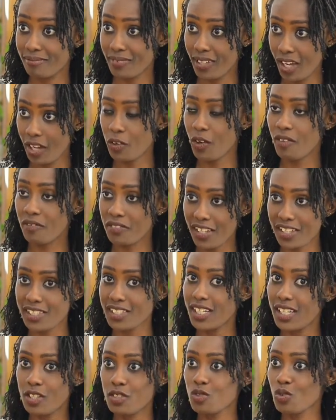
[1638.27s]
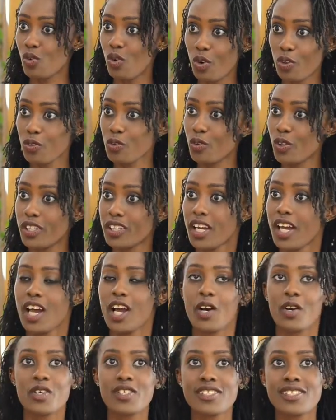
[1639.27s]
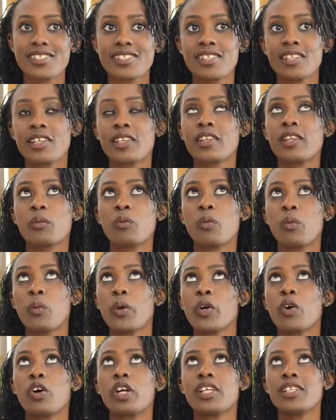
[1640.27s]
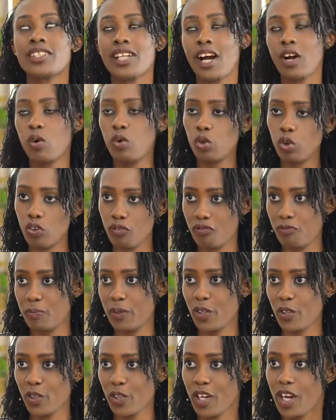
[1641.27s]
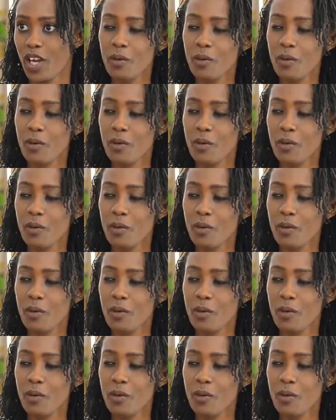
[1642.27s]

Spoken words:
Yeah, you have 30 days to go through it. Because we call it a cool-off period.